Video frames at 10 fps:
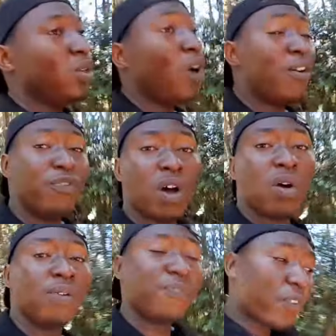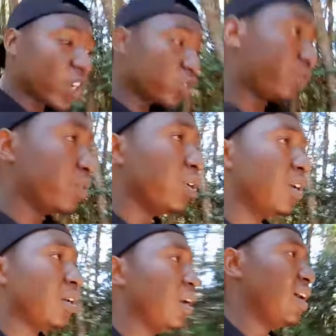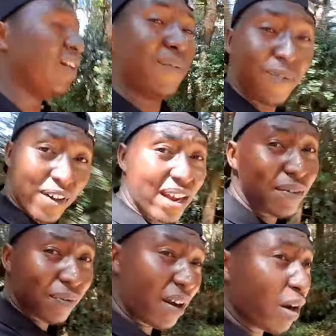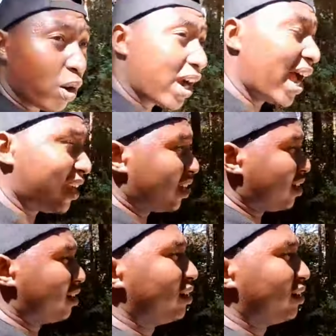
You have your own fresh food. Very, very organic.